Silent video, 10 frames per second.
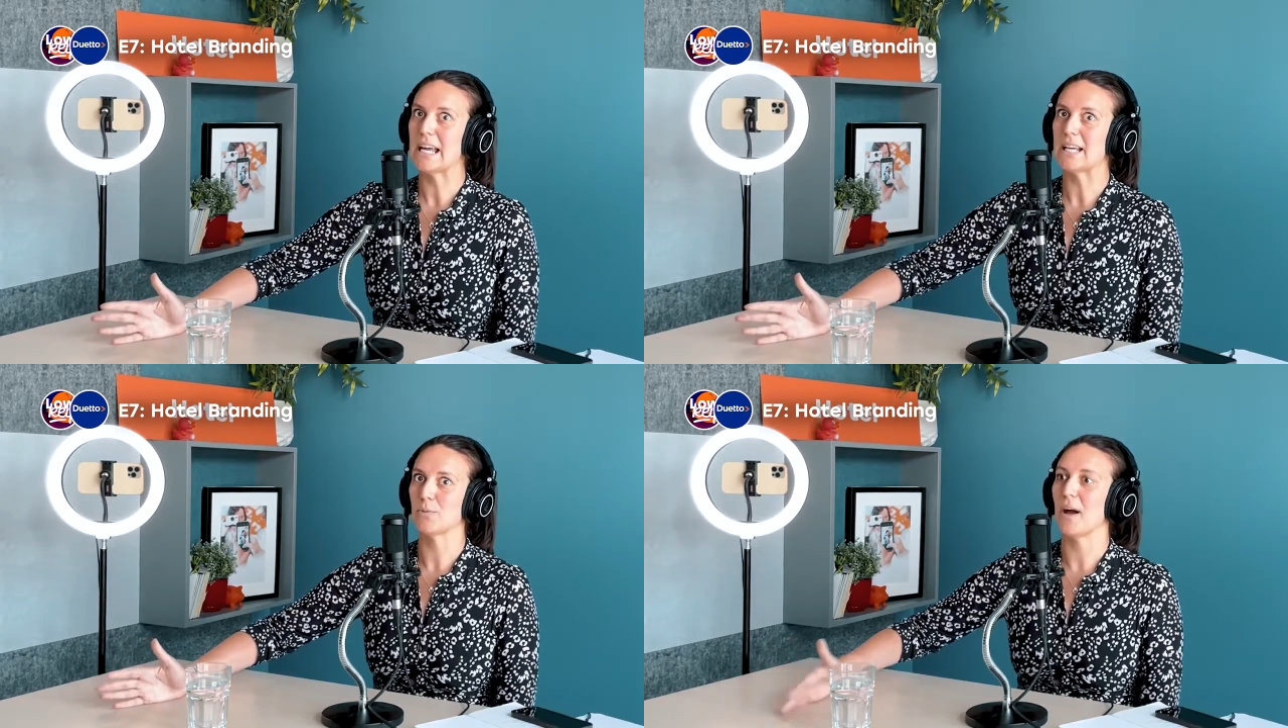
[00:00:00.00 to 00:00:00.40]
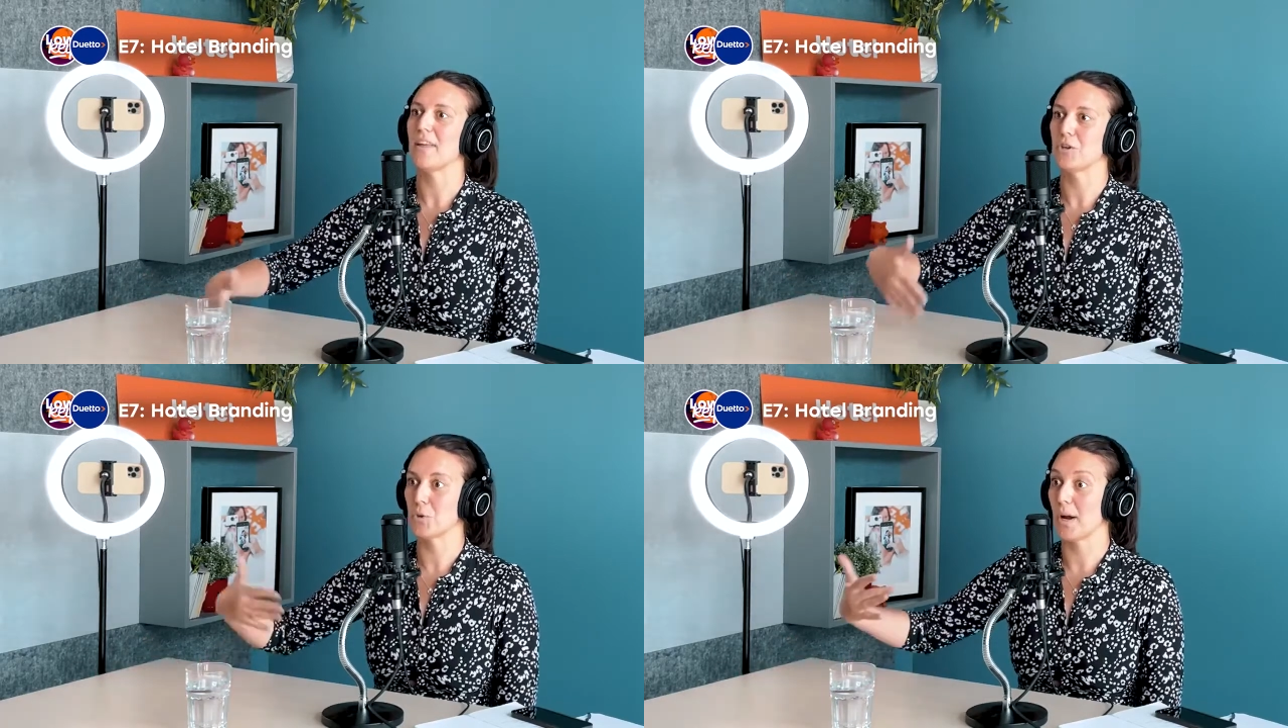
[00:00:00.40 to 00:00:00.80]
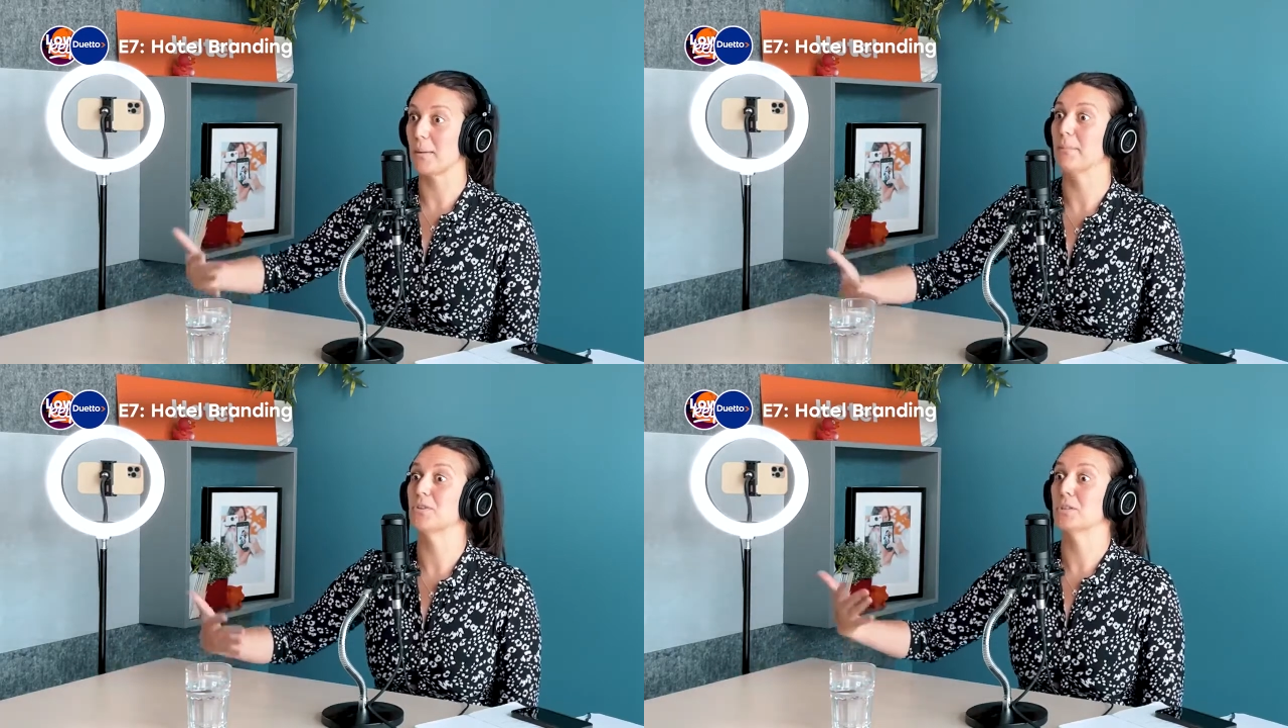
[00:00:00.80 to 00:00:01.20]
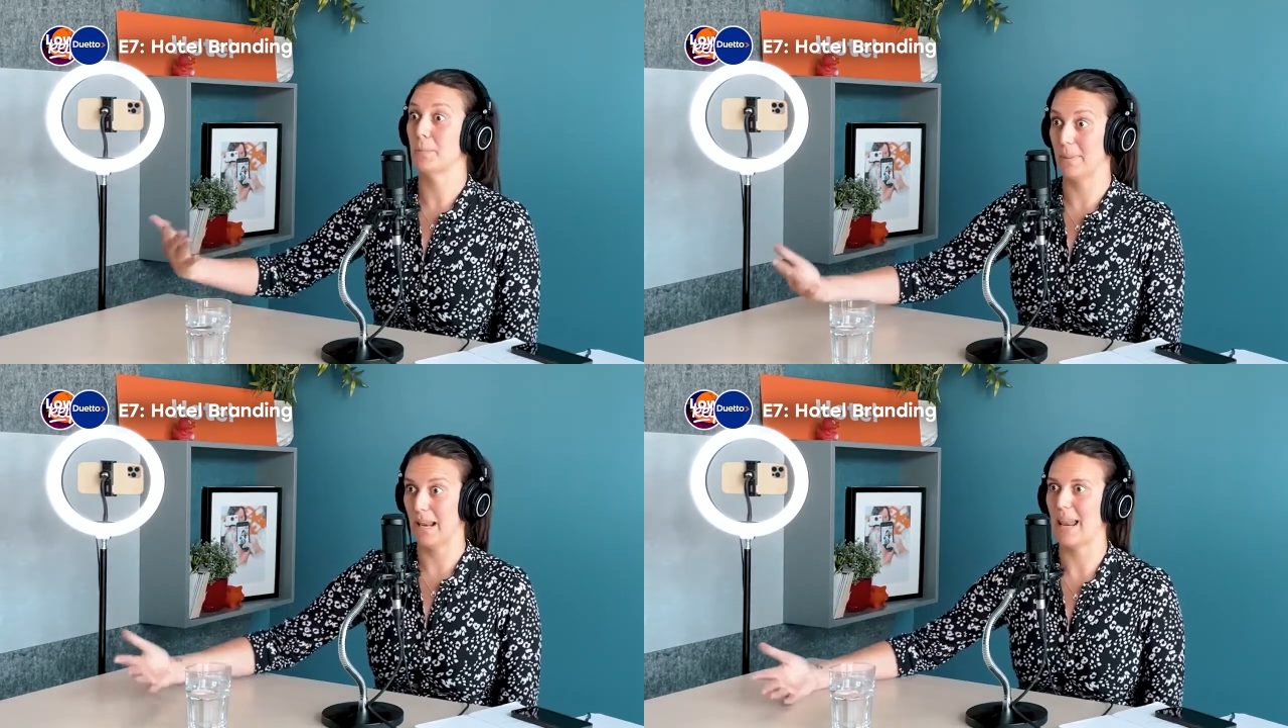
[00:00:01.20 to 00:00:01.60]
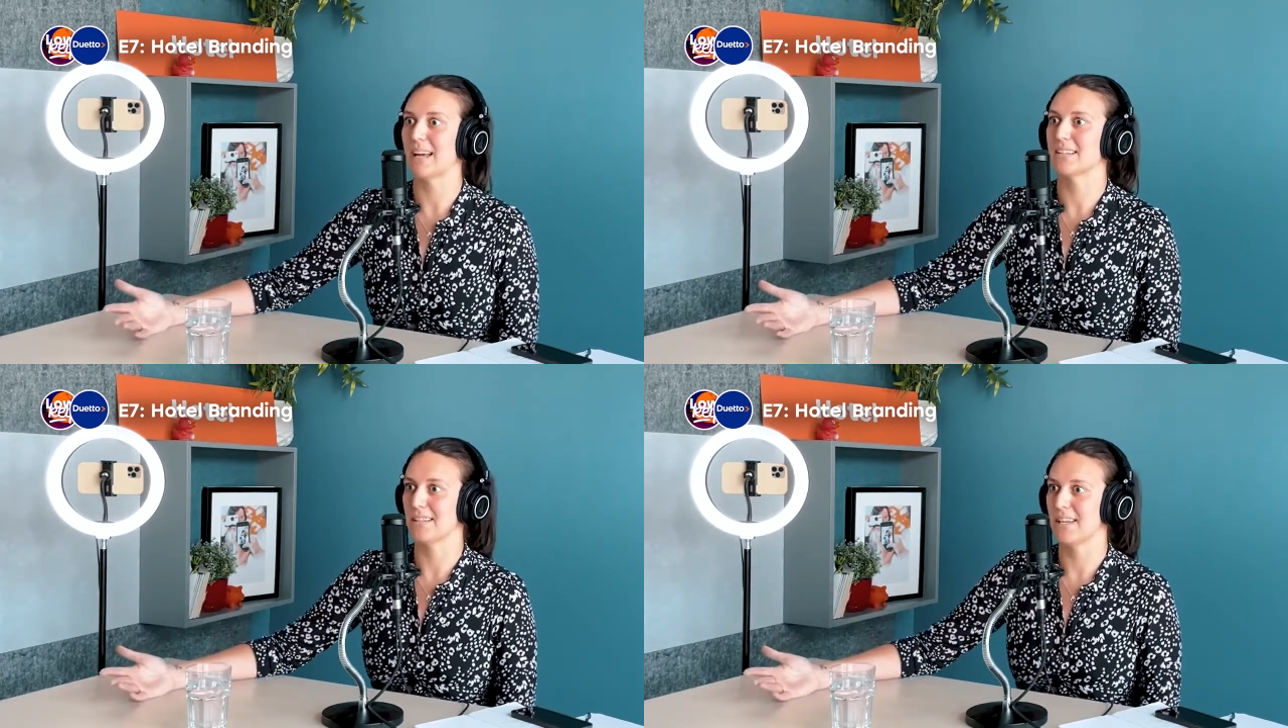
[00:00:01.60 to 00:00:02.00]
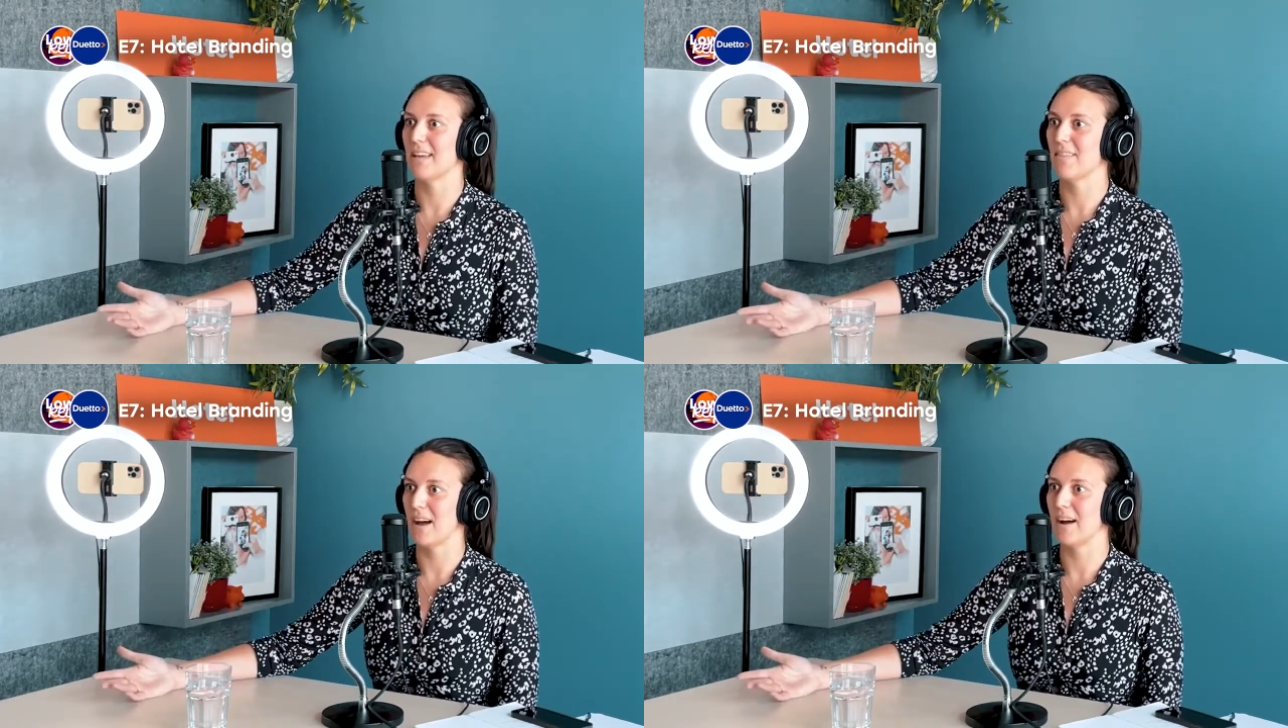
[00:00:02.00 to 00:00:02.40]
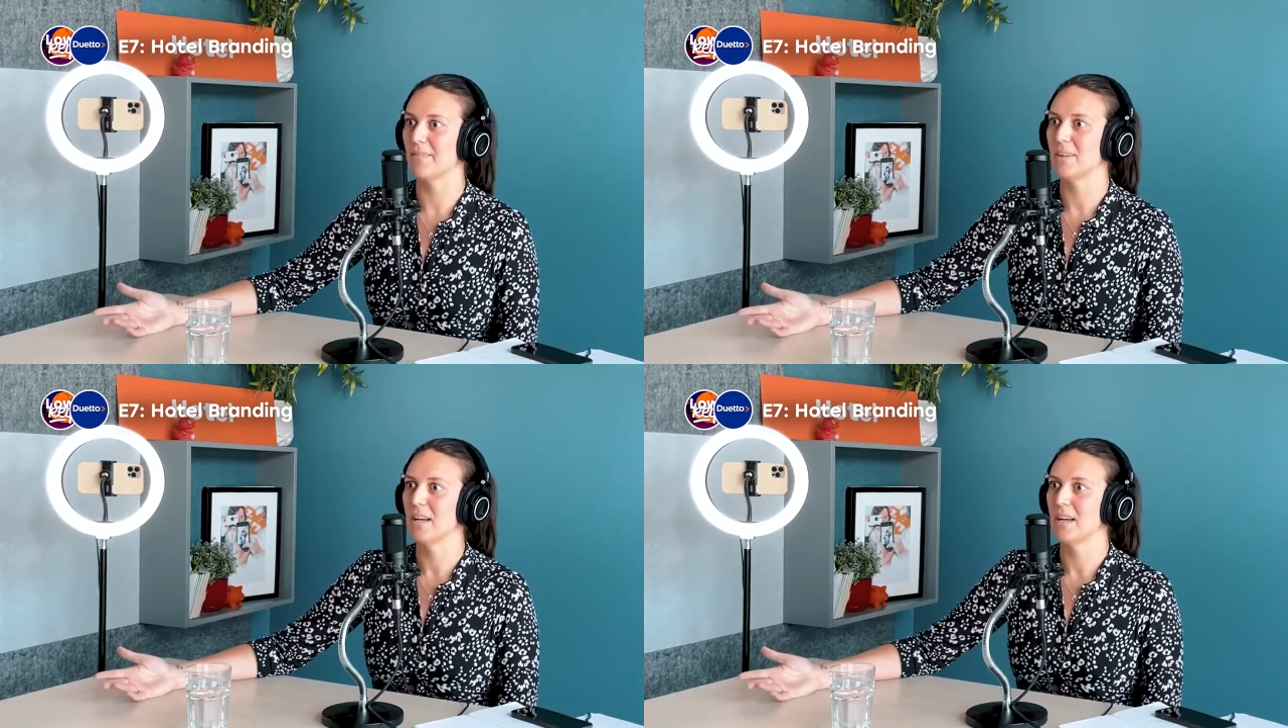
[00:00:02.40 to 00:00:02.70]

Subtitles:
is where they try and build complexity in that.